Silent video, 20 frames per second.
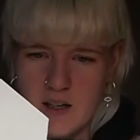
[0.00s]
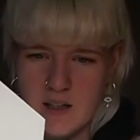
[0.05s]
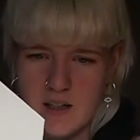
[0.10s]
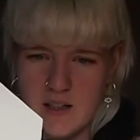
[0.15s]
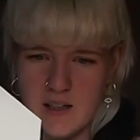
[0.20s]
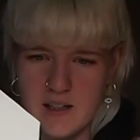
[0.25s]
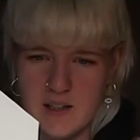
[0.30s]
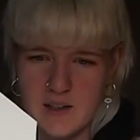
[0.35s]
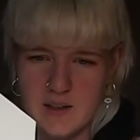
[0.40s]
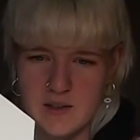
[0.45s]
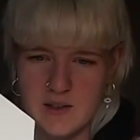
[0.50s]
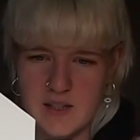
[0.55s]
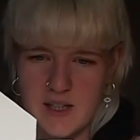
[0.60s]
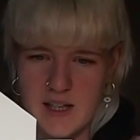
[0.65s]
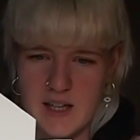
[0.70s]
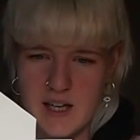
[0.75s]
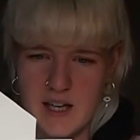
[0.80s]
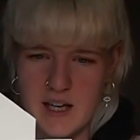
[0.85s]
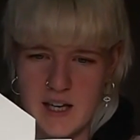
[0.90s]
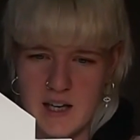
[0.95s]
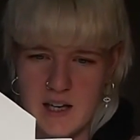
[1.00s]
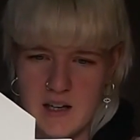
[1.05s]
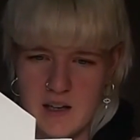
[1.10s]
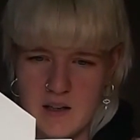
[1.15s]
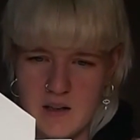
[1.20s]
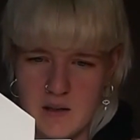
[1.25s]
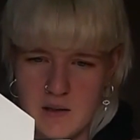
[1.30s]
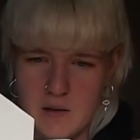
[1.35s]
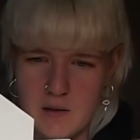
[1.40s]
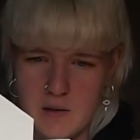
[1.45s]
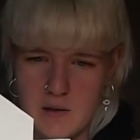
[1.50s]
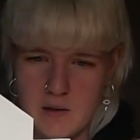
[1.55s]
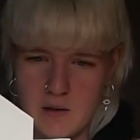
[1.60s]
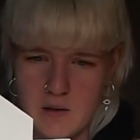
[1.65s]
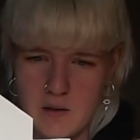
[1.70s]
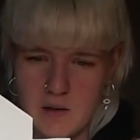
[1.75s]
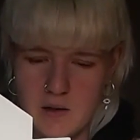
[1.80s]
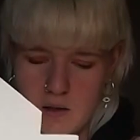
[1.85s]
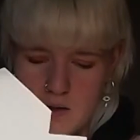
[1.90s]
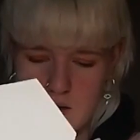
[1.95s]
a little slit here,
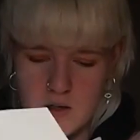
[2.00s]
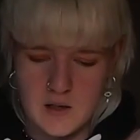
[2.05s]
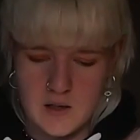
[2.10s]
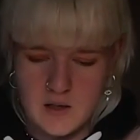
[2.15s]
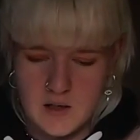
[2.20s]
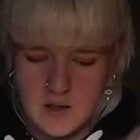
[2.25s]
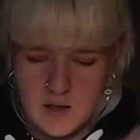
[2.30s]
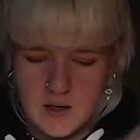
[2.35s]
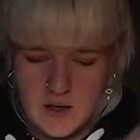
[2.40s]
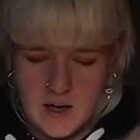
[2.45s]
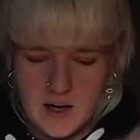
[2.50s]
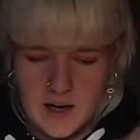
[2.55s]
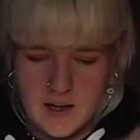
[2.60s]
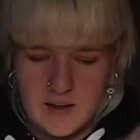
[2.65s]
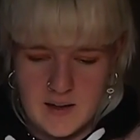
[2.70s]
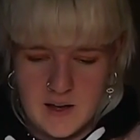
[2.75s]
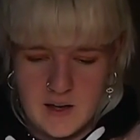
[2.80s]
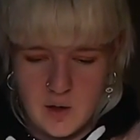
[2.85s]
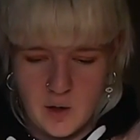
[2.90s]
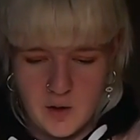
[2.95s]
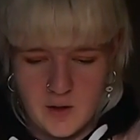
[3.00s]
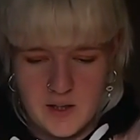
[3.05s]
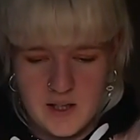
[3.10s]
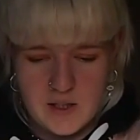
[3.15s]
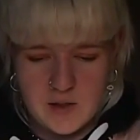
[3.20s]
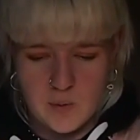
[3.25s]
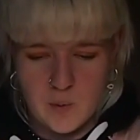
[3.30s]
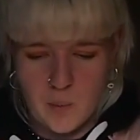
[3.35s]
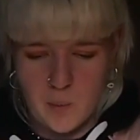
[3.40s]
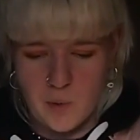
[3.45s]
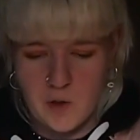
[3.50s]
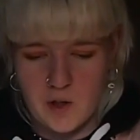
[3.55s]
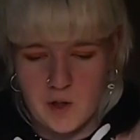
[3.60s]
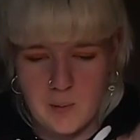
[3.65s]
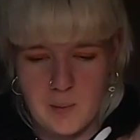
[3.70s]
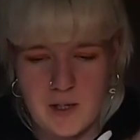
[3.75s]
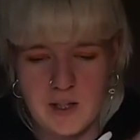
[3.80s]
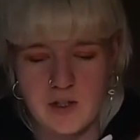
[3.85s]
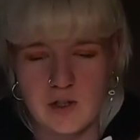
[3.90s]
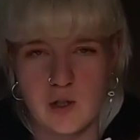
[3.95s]
and then on this one we're going to
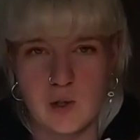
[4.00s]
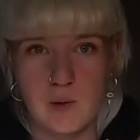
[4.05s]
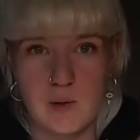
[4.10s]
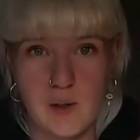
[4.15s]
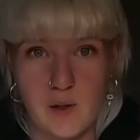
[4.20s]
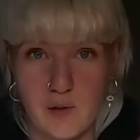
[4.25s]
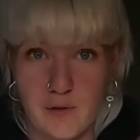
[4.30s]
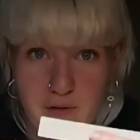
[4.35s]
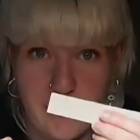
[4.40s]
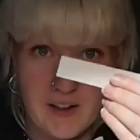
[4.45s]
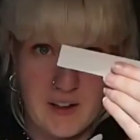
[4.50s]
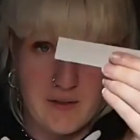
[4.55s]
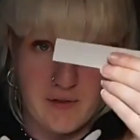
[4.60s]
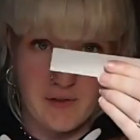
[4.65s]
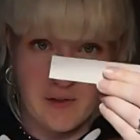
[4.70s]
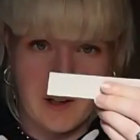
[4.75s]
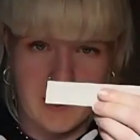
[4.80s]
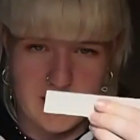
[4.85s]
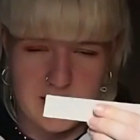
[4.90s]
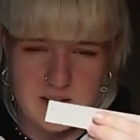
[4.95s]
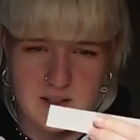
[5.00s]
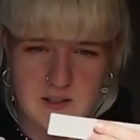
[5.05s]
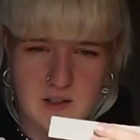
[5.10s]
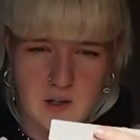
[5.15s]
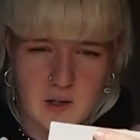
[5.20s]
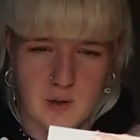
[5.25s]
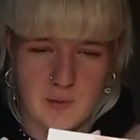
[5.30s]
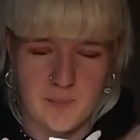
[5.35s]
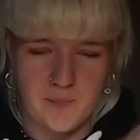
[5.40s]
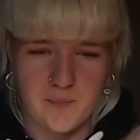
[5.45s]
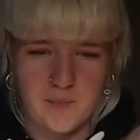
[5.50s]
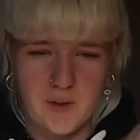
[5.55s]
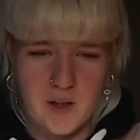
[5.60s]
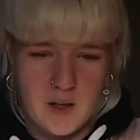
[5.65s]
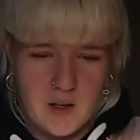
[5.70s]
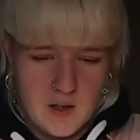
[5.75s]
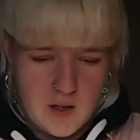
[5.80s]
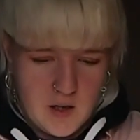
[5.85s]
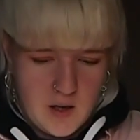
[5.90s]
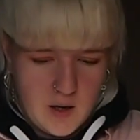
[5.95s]
make 2 little feet for it. So
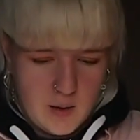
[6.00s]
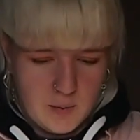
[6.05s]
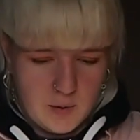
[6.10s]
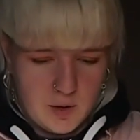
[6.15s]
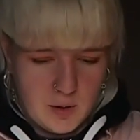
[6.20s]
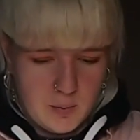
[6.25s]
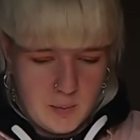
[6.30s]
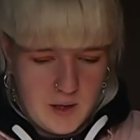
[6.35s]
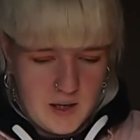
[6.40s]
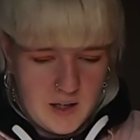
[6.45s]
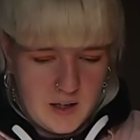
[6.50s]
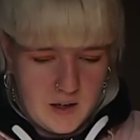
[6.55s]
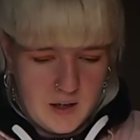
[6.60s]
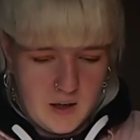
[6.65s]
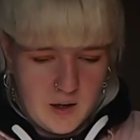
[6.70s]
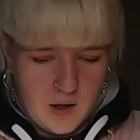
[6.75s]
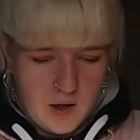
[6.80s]
I'm going to make